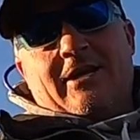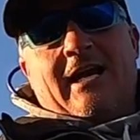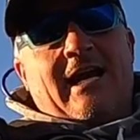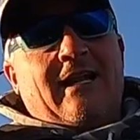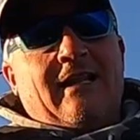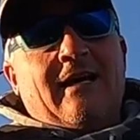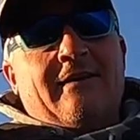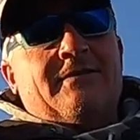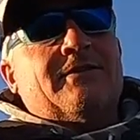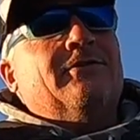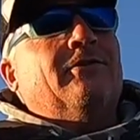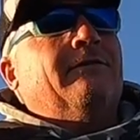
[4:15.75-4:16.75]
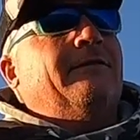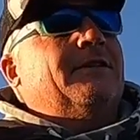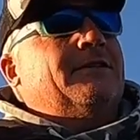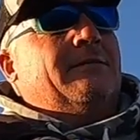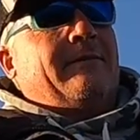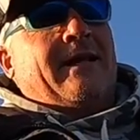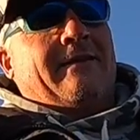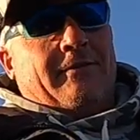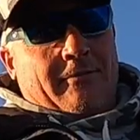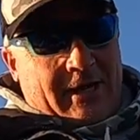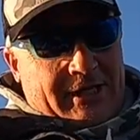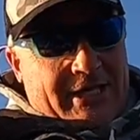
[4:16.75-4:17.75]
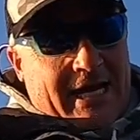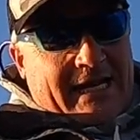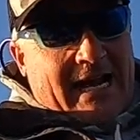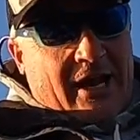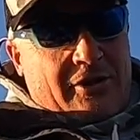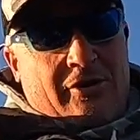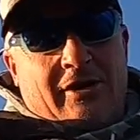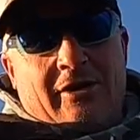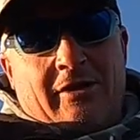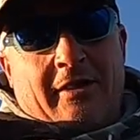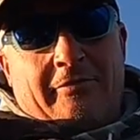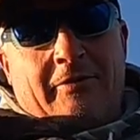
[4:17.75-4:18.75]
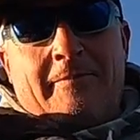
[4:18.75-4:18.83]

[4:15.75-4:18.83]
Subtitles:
You gotta love school fishing, man. If you wanna check it out, you can go to